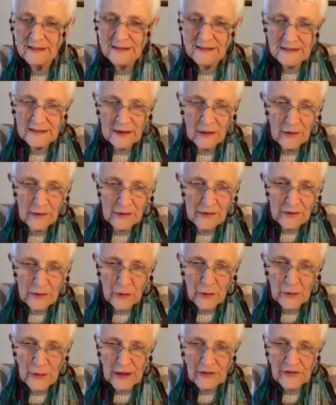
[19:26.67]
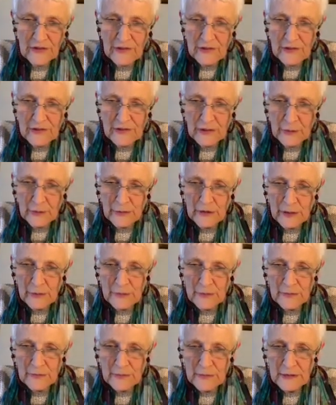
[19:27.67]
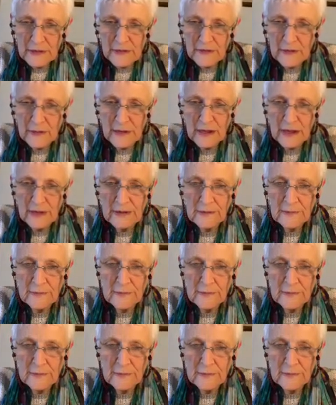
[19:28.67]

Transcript: no, there's no questions coming up. That's okay.